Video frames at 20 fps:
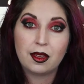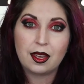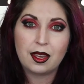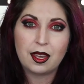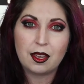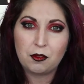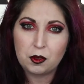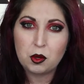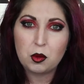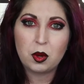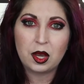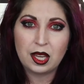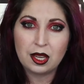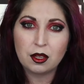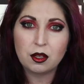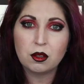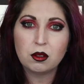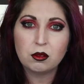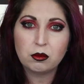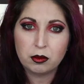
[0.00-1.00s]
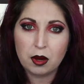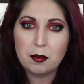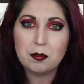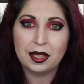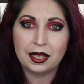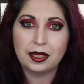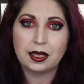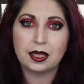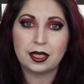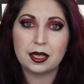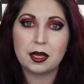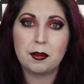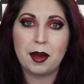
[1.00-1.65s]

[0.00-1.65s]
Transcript: if you hear rumbling in the